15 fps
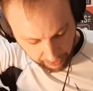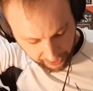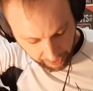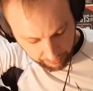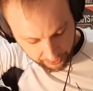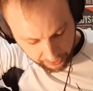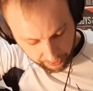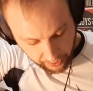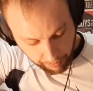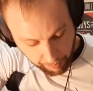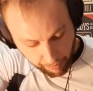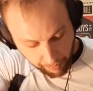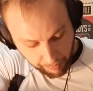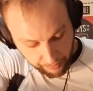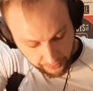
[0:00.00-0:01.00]
becomes
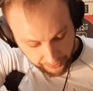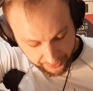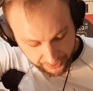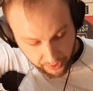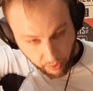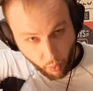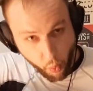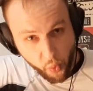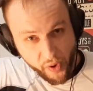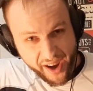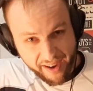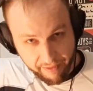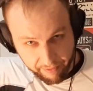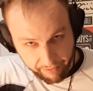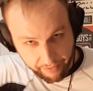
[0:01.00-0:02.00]
this
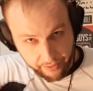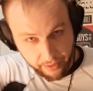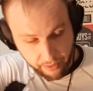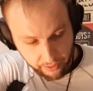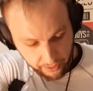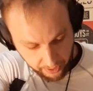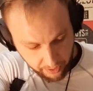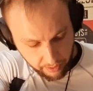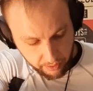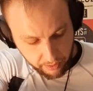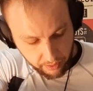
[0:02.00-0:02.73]
wave, yeah?